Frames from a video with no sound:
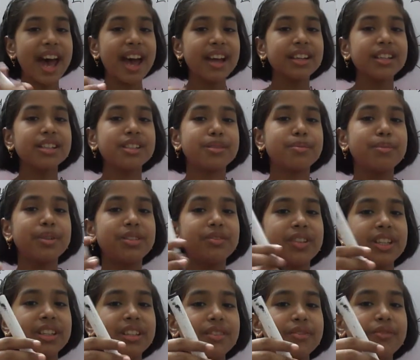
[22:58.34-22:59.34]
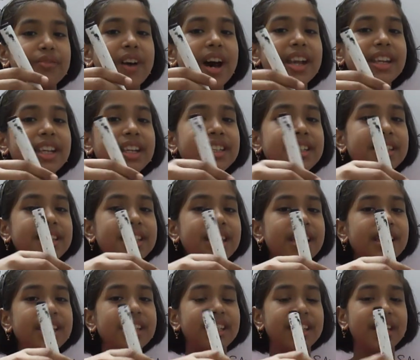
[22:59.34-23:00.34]
angles between the 180
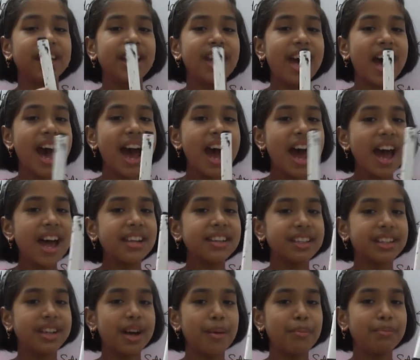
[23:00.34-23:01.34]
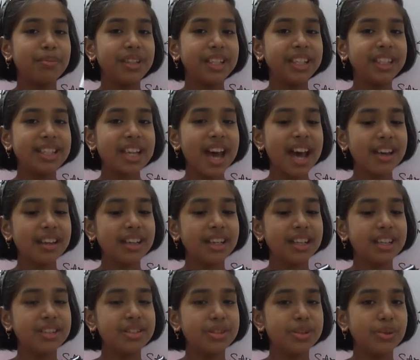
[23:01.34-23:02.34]
degree and the complete angle
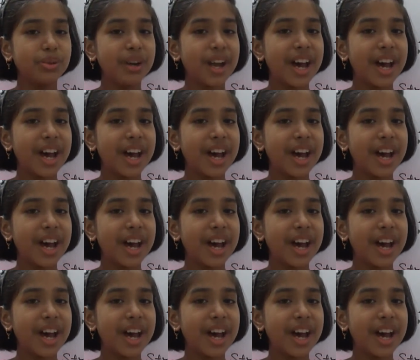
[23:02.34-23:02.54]
is known